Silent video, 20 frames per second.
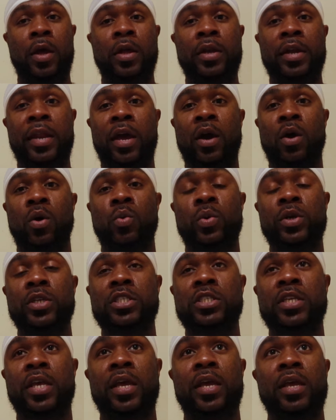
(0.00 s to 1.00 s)
Now, we
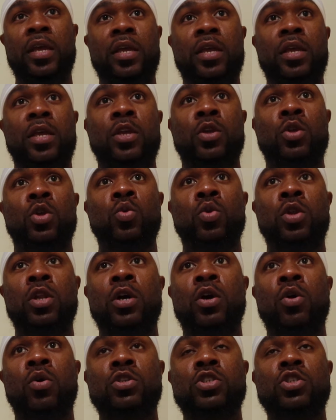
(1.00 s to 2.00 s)
say you
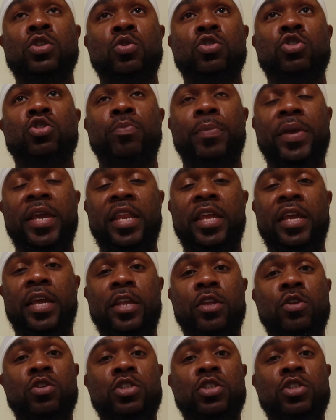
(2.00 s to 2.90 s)
look on social media and